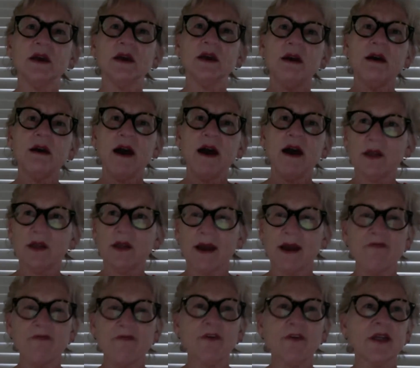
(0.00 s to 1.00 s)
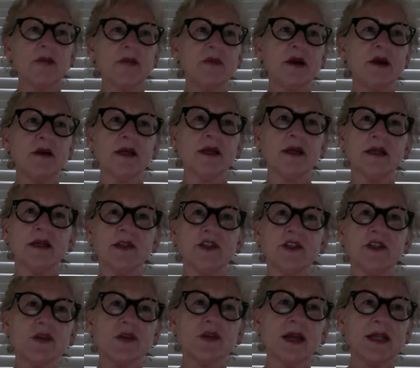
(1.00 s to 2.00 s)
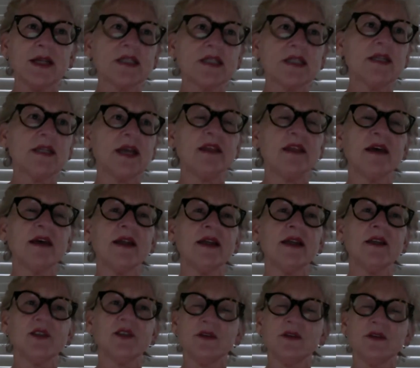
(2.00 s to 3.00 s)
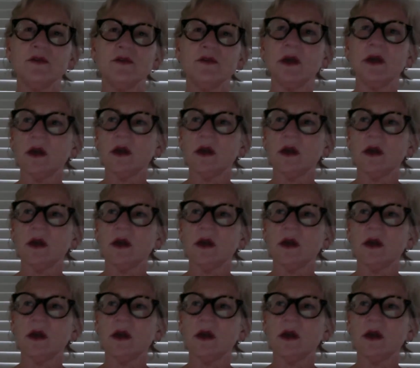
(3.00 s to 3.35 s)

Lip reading: having African Americans translate that into